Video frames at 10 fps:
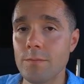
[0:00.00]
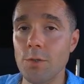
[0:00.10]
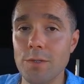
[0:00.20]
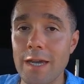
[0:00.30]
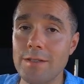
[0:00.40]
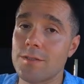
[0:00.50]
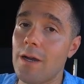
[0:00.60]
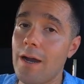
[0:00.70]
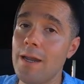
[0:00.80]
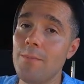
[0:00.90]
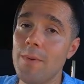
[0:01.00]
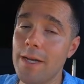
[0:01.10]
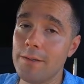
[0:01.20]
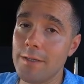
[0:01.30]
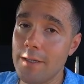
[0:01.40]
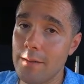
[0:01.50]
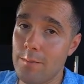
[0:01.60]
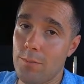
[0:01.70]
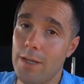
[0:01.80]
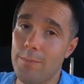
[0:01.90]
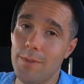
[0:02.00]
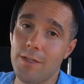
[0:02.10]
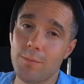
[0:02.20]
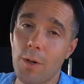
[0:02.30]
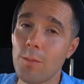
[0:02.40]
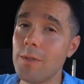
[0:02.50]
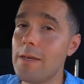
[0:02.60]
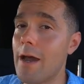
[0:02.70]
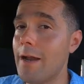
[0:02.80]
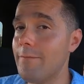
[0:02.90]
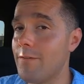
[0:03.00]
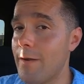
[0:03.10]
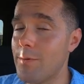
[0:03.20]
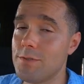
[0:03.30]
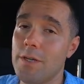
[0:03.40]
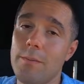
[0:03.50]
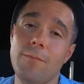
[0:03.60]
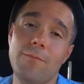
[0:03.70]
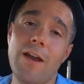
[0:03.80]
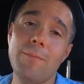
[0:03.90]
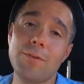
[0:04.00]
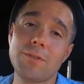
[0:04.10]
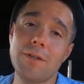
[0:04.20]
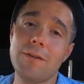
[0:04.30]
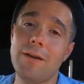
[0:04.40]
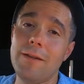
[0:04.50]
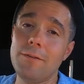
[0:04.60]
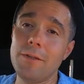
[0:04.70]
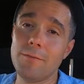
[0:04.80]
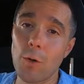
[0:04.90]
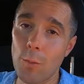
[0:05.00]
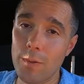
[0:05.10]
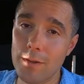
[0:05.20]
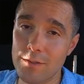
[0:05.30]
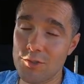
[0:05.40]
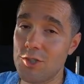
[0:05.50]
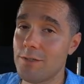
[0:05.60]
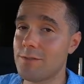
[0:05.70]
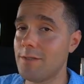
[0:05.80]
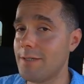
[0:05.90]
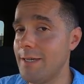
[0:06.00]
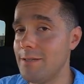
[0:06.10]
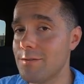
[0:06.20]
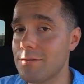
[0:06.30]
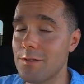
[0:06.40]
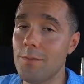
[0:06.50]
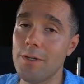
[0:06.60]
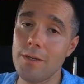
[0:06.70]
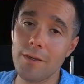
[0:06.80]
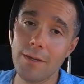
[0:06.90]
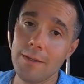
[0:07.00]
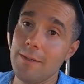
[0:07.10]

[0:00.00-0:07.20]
So yes, I am mainly plant-based, probably 95%. 5% I leave open just in case somebody